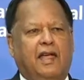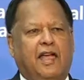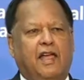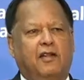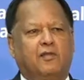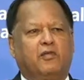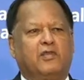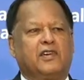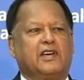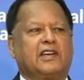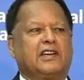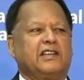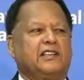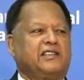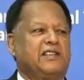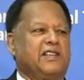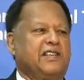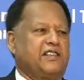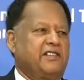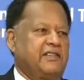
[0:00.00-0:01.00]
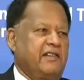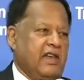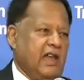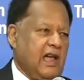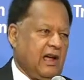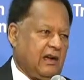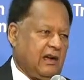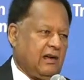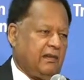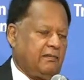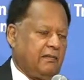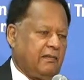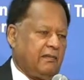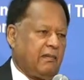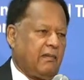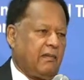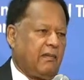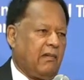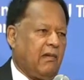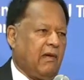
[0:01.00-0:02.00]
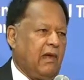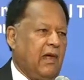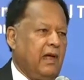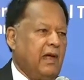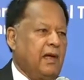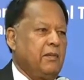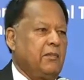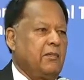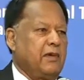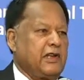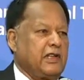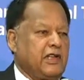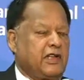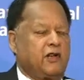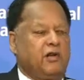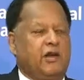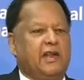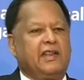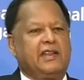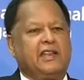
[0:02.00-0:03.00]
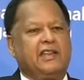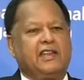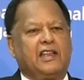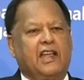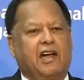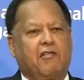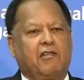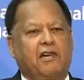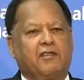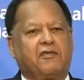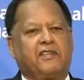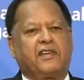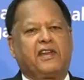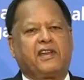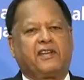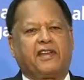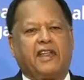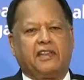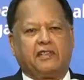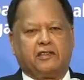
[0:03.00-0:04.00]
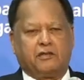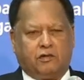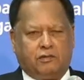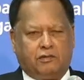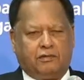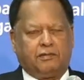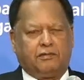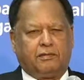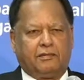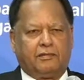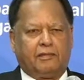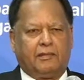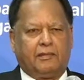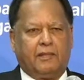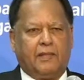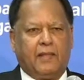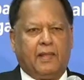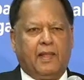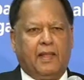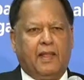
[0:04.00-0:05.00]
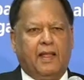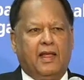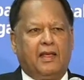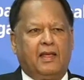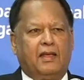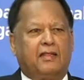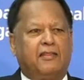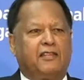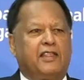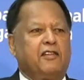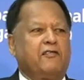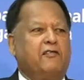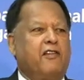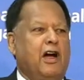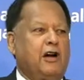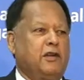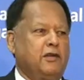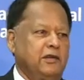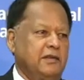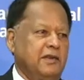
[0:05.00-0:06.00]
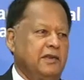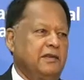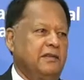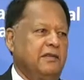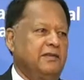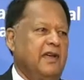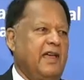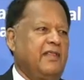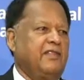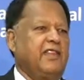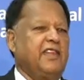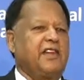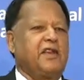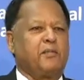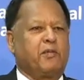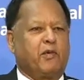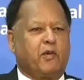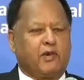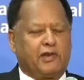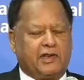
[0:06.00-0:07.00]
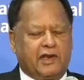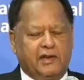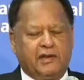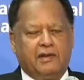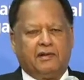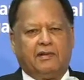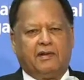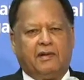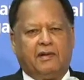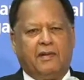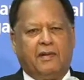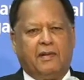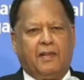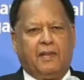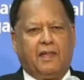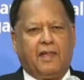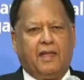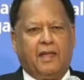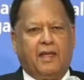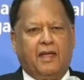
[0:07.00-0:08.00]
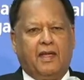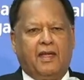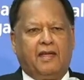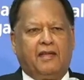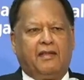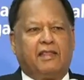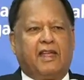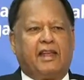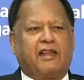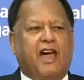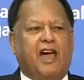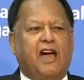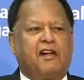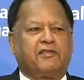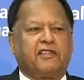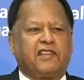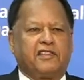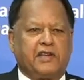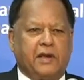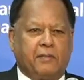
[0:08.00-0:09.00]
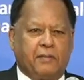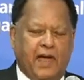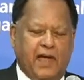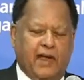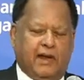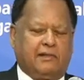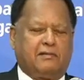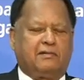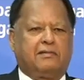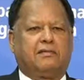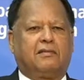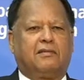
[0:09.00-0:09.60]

and workers in Sri Lanka particularly in our free trade zone. They found and they reported that after Japan,